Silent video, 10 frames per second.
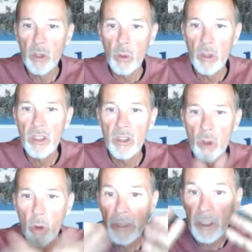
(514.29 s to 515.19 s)
The Lord
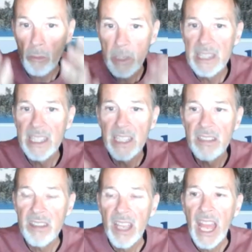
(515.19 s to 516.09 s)
told me to read
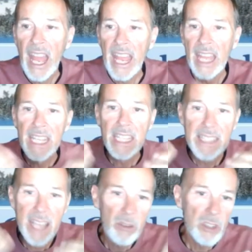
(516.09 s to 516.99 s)
these, and
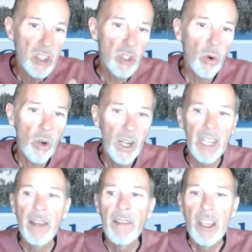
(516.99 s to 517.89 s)
it tells a story.